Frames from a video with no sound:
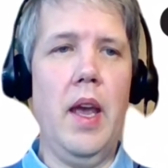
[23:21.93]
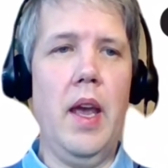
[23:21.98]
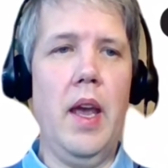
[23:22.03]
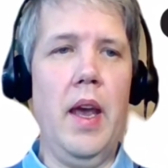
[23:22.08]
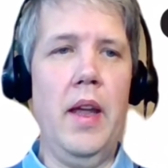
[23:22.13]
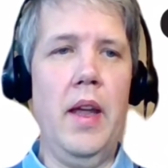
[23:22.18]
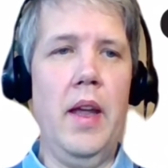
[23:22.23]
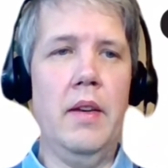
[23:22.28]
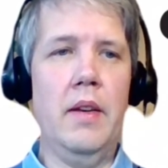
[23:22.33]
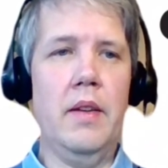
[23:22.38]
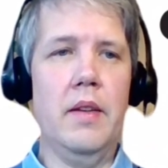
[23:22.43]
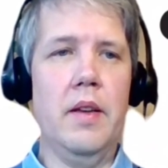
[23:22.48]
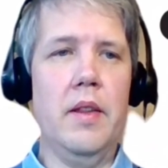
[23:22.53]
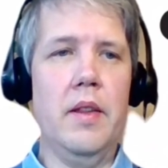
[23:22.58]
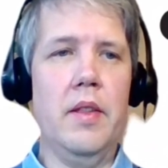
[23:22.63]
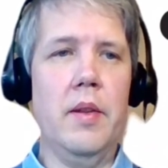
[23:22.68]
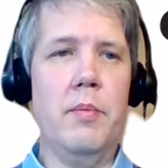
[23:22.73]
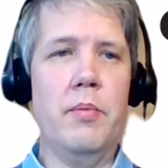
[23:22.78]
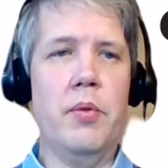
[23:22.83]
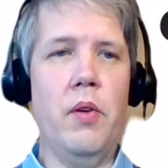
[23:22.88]
And
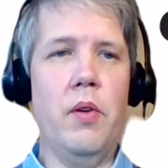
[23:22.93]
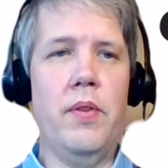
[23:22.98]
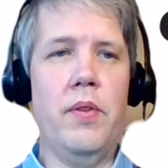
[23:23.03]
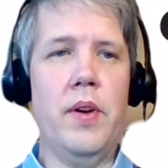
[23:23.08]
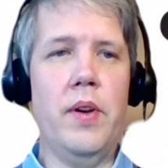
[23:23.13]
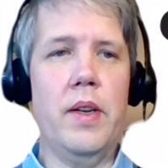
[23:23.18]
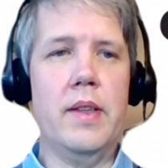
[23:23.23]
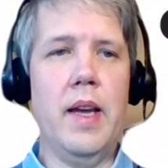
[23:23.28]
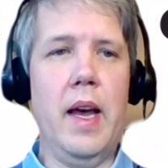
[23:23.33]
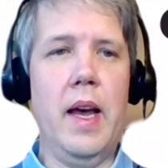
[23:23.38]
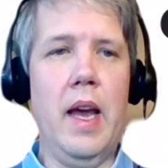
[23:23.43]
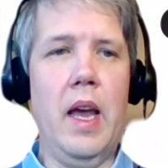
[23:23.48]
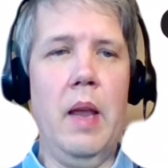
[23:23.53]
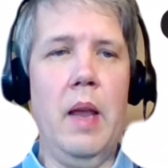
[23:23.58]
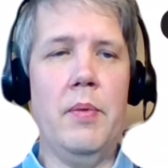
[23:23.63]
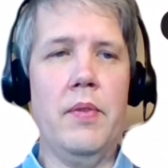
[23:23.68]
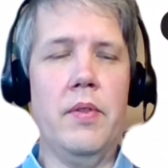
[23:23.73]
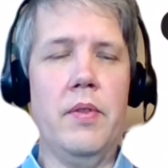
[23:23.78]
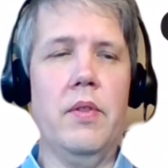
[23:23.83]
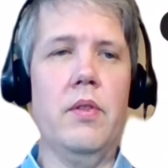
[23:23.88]
in the profile
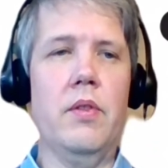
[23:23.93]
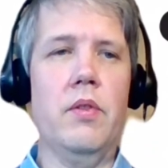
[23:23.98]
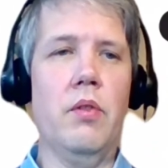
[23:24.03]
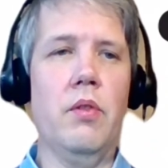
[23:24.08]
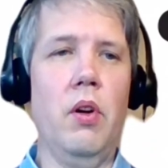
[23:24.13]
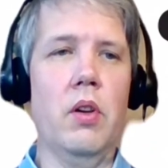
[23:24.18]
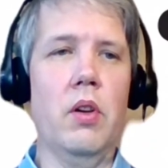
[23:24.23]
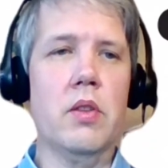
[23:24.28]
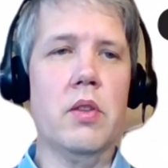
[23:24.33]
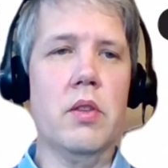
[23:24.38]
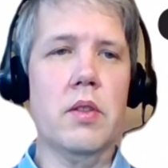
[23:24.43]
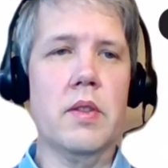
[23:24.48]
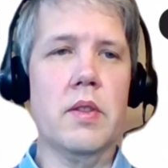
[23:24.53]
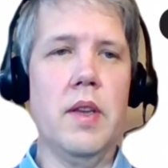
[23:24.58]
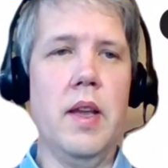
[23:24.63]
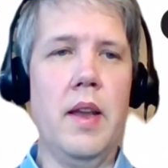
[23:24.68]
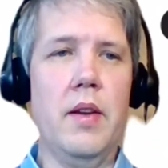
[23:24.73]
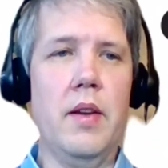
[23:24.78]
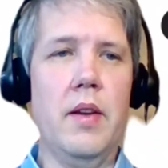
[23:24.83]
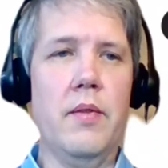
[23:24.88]
types, you also
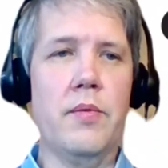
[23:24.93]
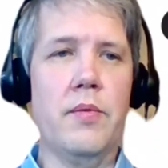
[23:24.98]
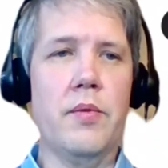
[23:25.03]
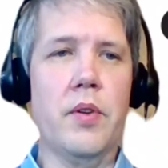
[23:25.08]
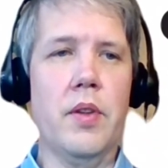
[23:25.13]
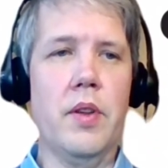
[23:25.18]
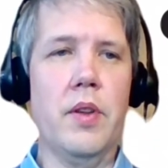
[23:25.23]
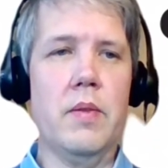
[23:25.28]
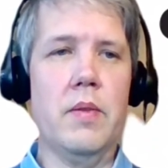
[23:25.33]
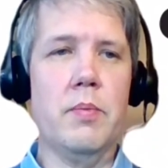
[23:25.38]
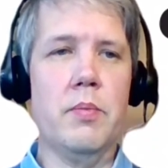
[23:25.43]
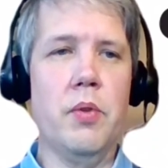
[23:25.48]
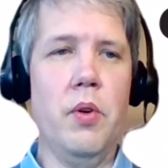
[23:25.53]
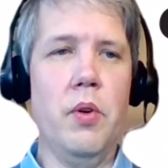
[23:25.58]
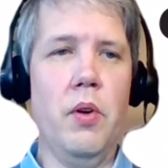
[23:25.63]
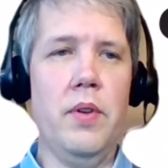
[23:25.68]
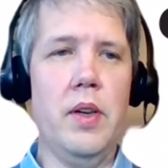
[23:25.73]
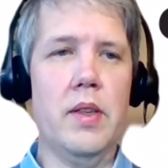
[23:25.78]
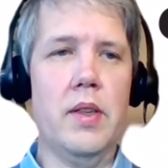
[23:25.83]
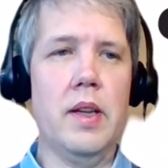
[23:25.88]
say for this
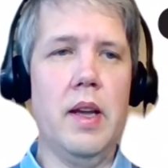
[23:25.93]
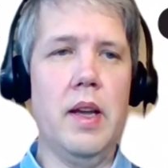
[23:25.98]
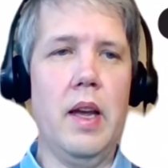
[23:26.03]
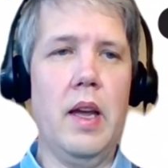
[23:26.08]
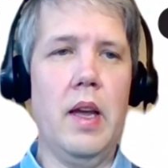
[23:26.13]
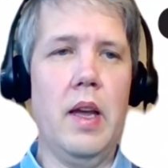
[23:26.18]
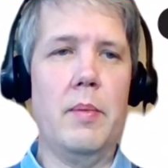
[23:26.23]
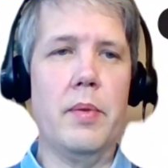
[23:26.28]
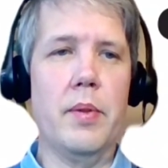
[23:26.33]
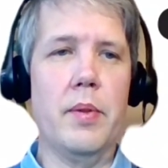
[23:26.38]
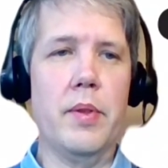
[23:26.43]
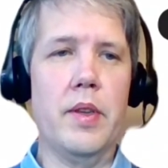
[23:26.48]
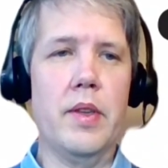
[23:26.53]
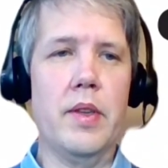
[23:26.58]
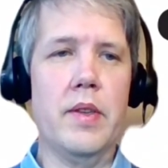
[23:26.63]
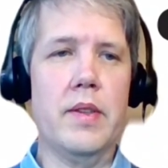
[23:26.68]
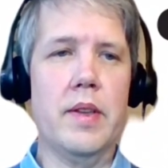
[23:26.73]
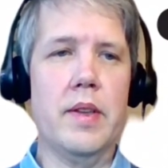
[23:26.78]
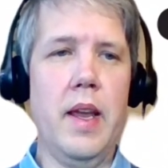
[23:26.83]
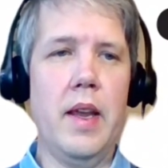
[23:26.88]
profile type,
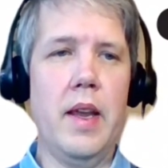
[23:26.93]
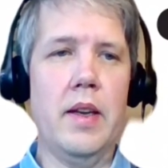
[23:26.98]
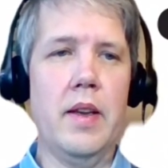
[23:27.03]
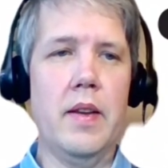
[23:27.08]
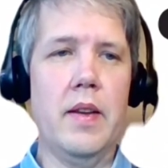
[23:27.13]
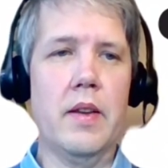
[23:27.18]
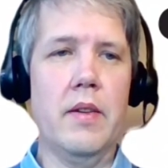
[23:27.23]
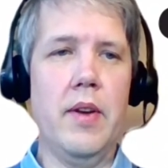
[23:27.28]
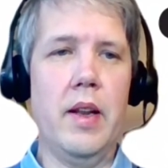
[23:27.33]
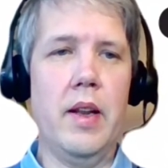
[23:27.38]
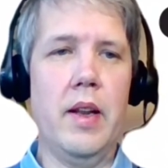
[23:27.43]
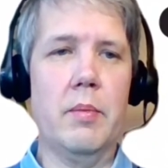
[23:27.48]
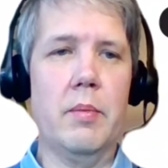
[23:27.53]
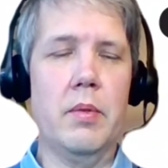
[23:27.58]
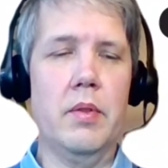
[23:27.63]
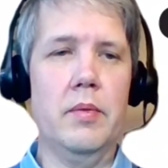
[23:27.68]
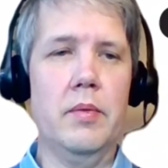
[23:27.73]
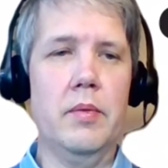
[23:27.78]
this data is available.